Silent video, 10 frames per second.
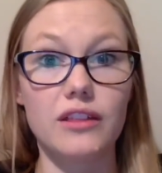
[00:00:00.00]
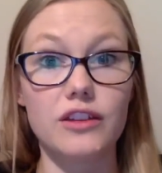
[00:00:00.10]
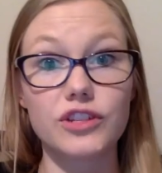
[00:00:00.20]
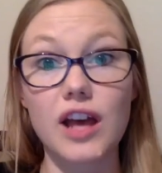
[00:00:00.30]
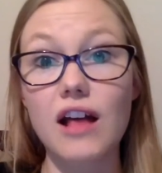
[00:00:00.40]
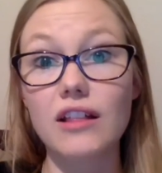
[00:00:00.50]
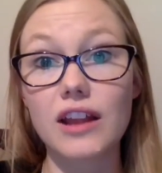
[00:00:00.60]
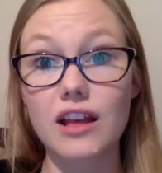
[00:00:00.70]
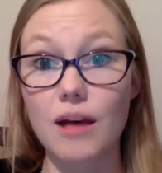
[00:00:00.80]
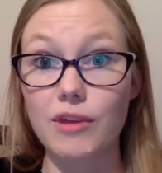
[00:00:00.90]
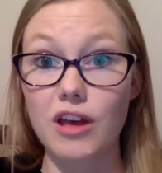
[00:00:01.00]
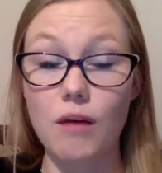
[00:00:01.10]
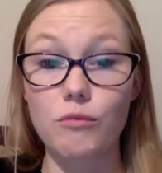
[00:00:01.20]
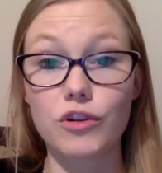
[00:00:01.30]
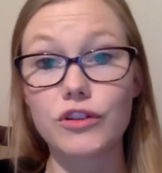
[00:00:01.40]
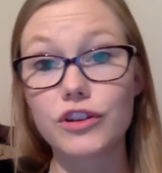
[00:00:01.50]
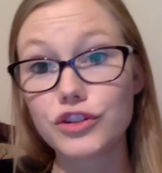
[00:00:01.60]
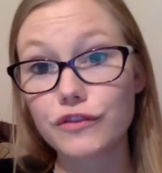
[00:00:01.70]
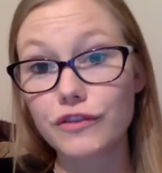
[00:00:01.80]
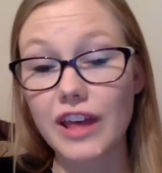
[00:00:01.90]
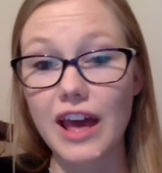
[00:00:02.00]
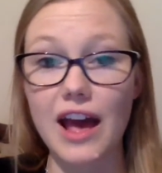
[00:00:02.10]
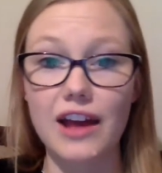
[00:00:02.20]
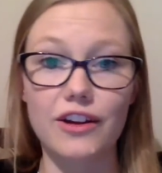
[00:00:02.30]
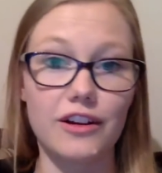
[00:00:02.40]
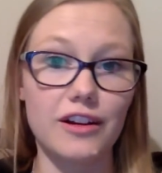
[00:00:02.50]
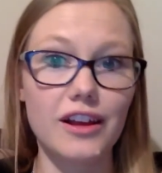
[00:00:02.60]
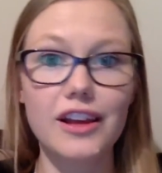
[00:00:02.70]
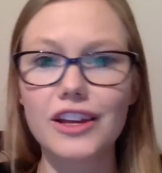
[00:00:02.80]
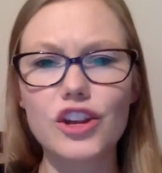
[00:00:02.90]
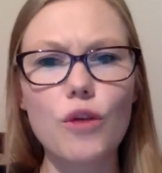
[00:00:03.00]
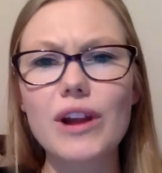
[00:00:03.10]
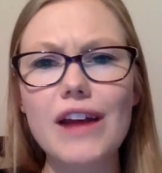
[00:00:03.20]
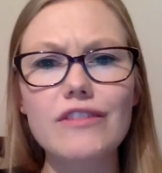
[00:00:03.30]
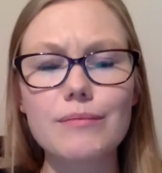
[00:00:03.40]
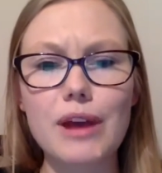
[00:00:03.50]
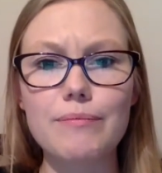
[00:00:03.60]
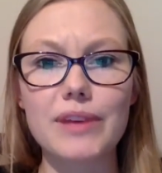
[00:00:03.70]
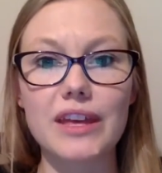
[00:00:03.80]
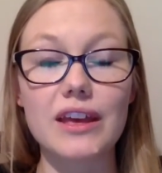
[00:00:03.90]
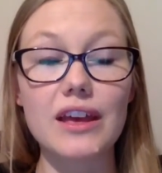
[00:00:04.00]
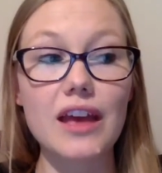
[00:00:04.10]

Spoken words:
There's a holiday coming up. What are you going to do for that? Or, whatever it might be.